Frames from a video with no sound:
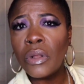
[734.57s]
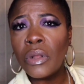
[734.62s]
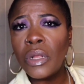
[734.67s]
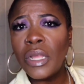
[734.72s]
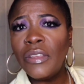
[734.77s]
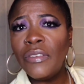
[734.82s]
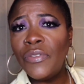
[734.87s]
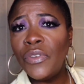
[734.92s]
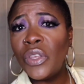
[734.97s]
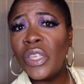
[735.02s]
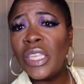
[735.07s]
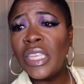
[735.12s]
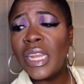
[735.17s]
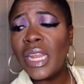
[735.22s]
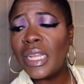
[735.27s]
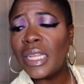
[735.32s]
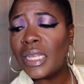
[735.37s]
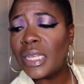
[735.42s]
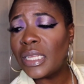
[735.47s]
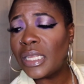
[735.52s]
If you see
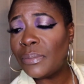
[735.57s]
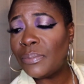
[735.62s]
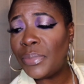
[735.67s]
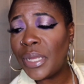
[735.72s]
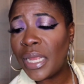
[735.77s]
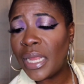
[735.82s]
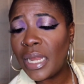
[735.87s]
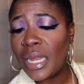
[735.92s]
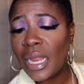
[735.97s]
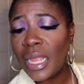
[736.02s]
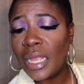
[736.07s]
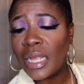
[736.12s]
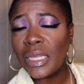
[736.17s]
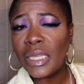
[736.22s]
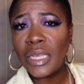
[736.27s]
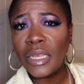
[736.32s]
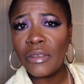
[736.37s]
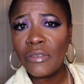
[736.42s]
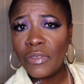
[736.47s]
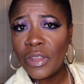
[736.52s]
that as being
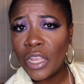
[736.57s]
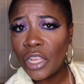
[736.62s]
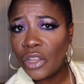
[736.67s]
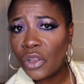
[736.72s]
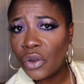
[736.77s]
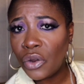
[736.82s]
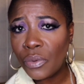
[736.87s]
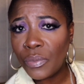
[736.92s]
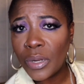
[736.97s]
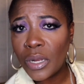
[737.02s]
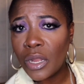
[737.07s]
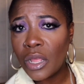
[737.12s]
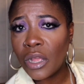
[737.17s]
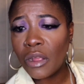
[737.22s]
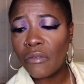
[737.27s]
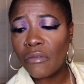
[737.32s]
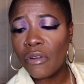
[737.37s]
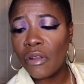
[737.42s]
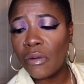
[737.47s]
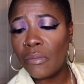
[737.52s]
negative, then you don't belong
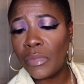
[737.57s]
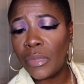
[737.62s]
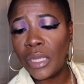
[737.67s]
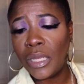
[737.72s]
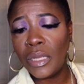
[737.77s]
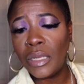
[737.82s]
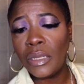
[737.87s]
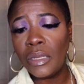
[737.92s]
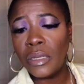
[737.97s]
around me.